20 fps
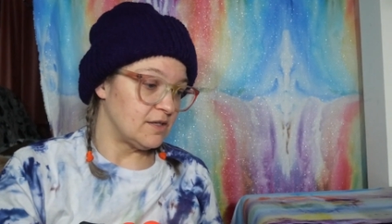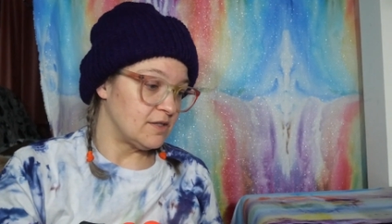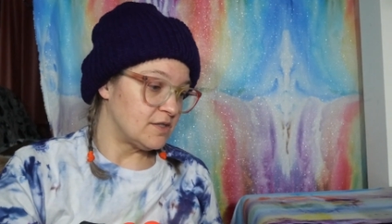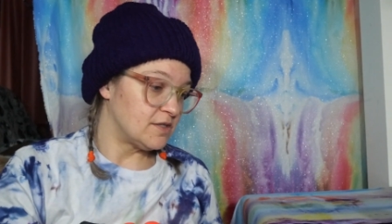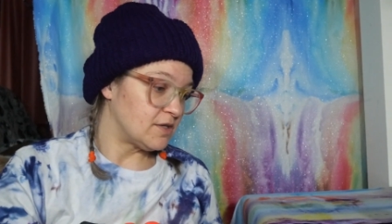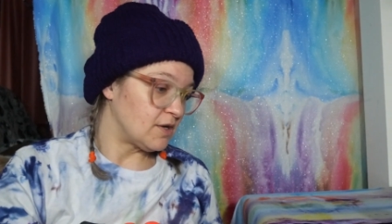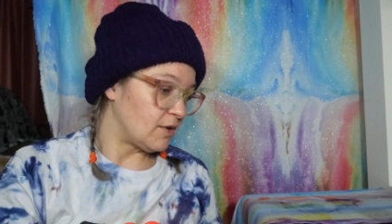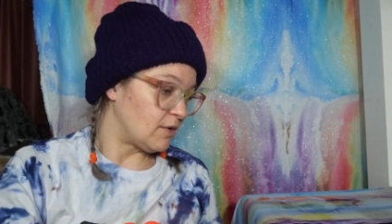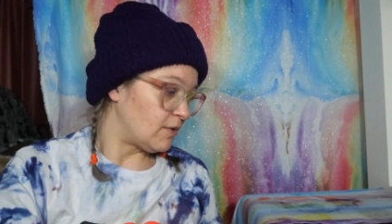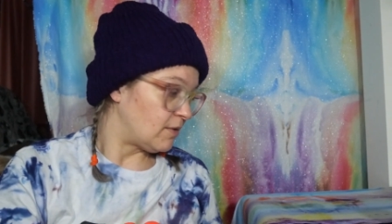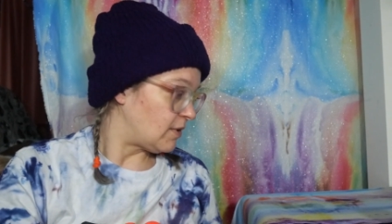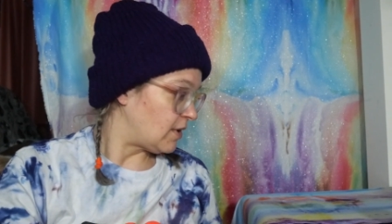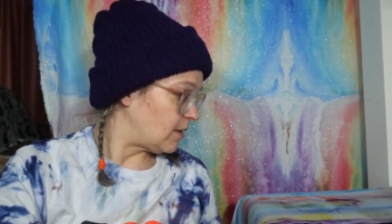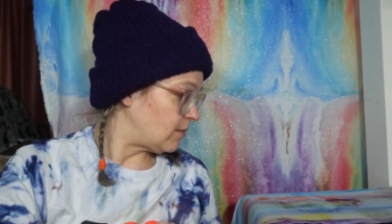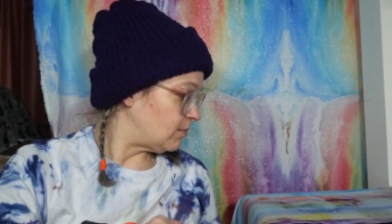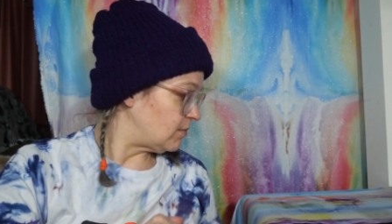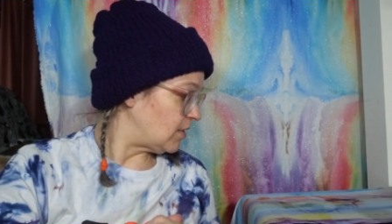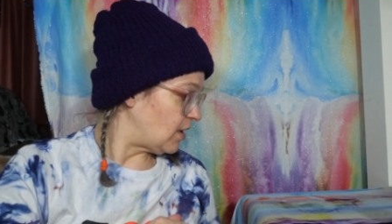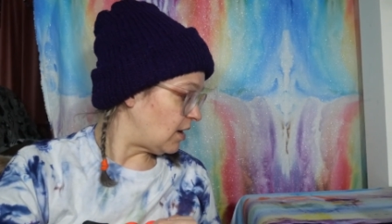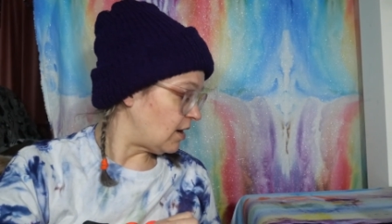So
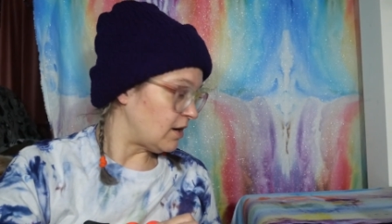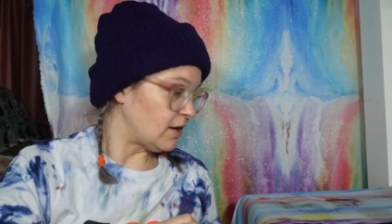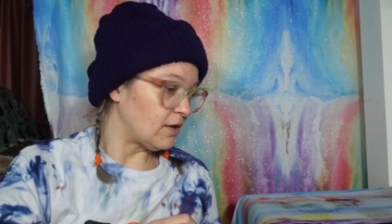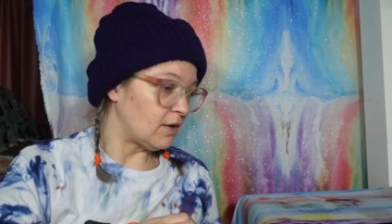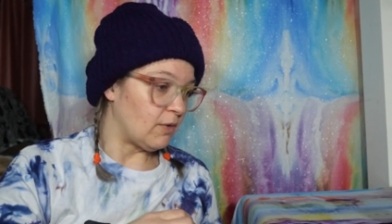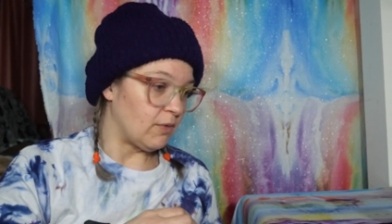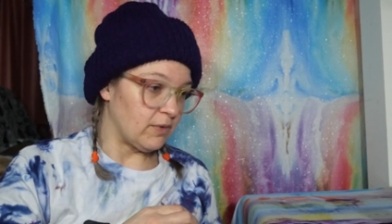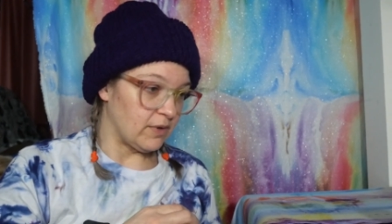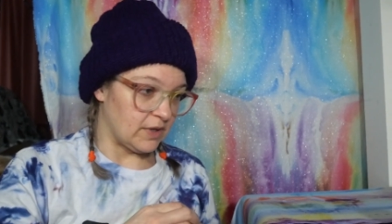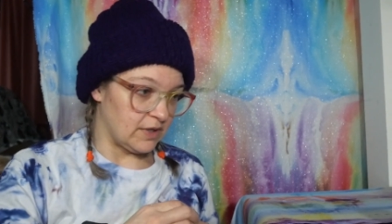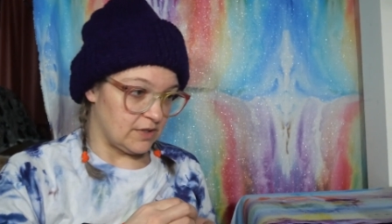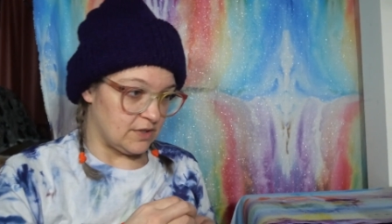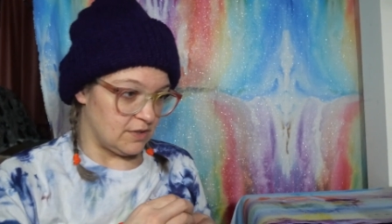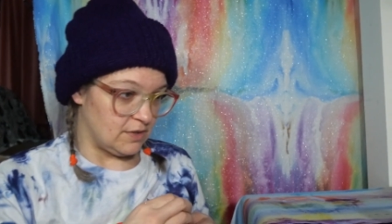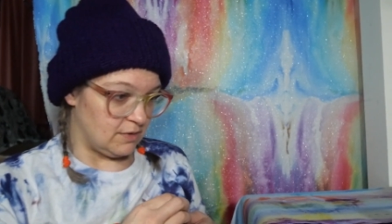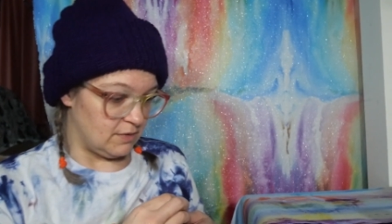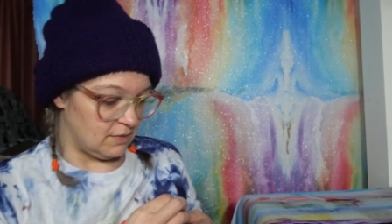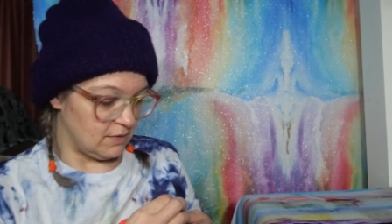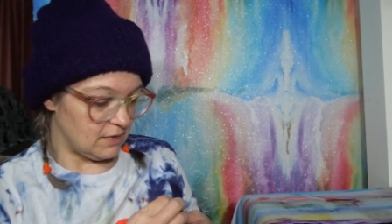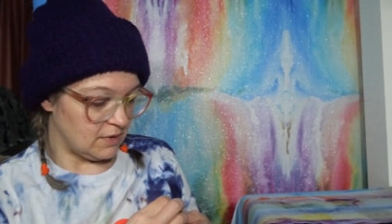I'm not going
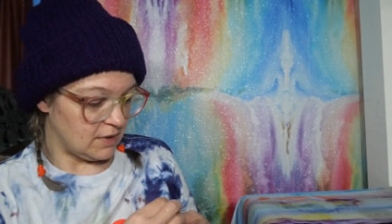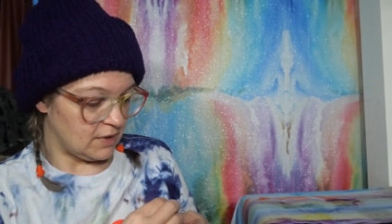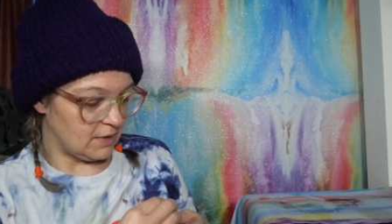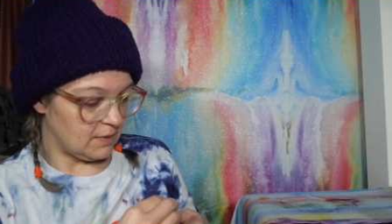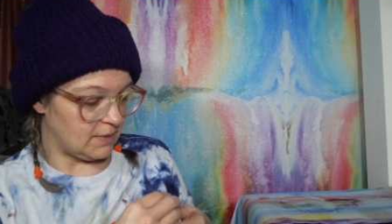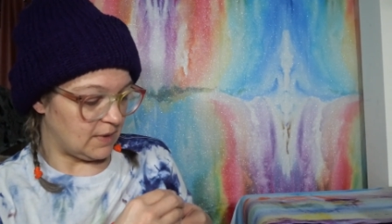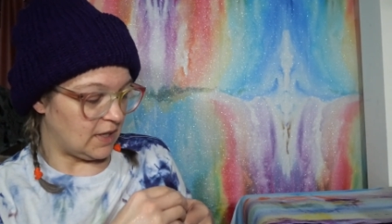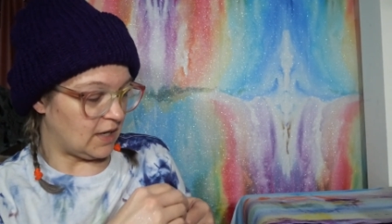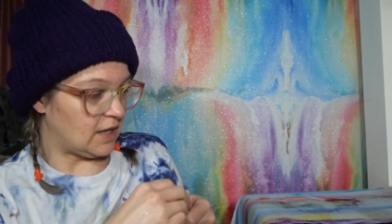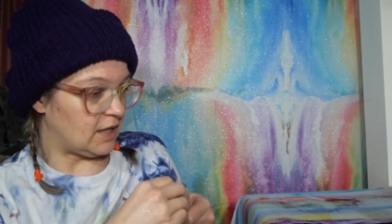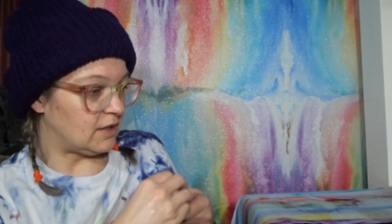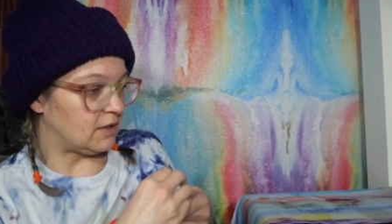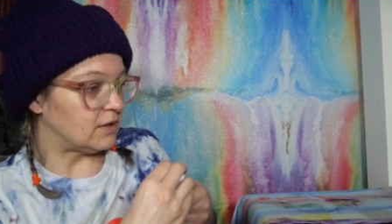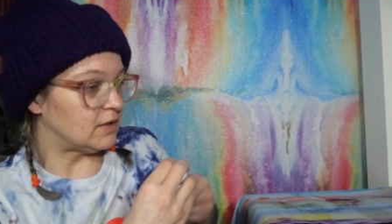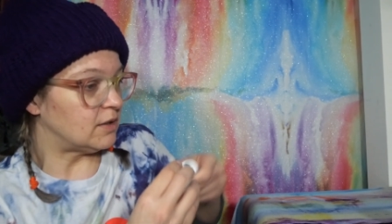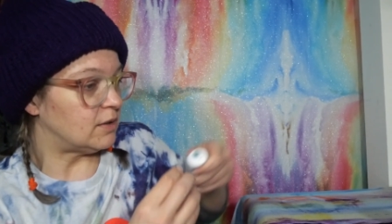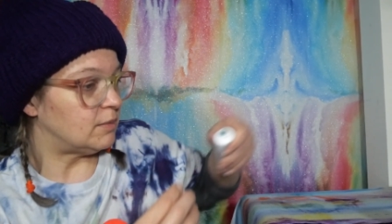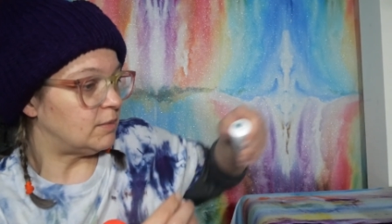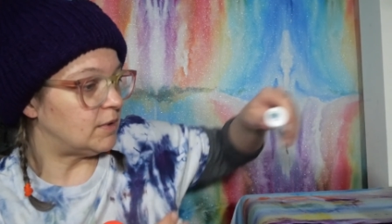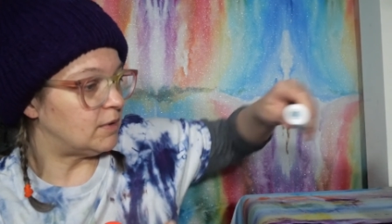to. I'm going to add a
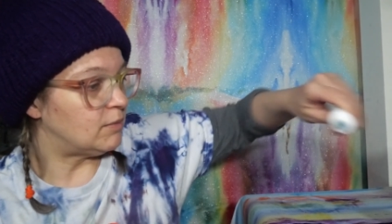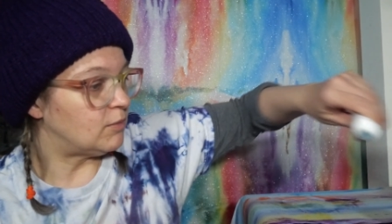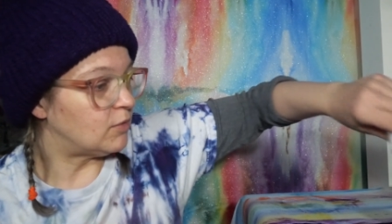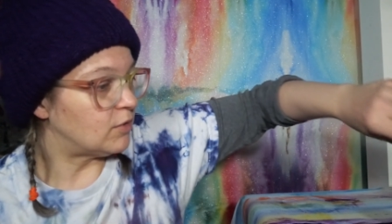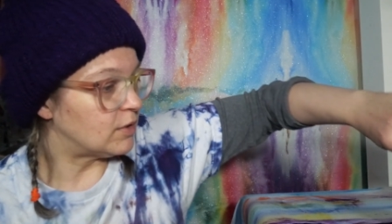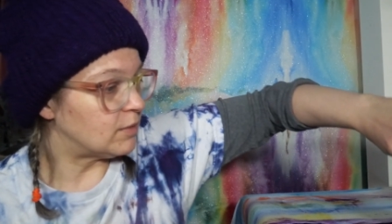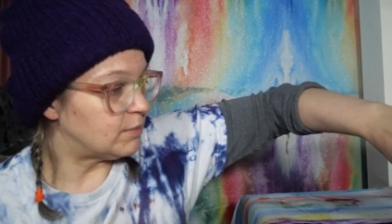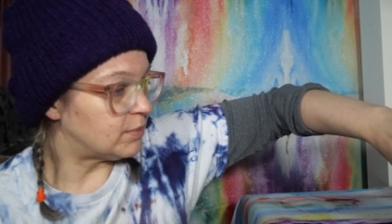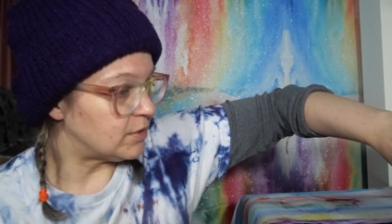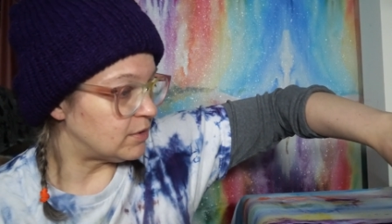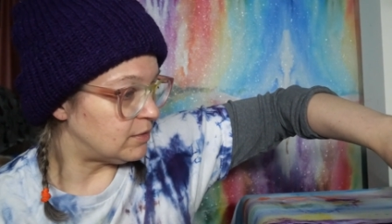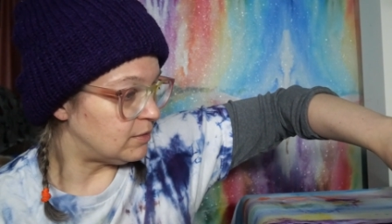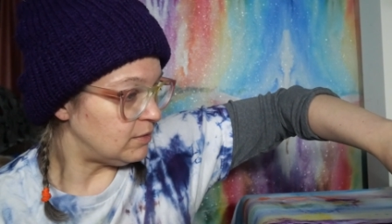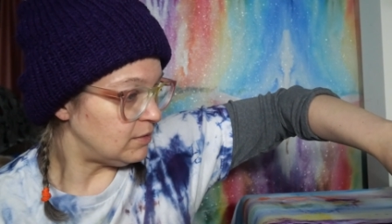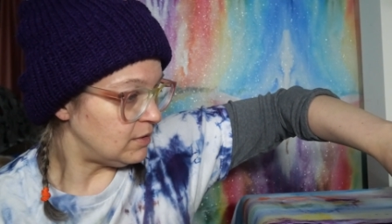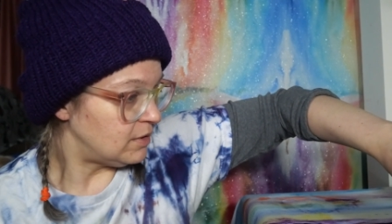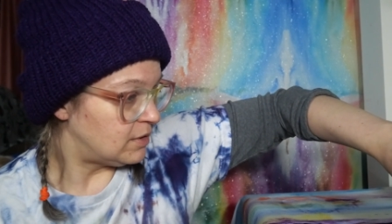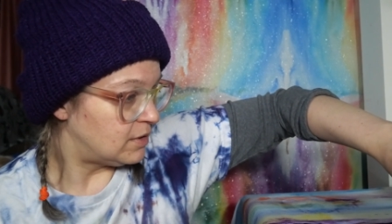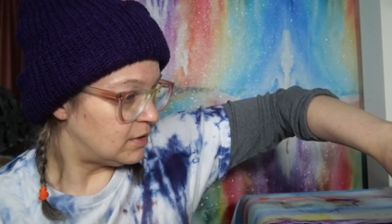little bit more blue.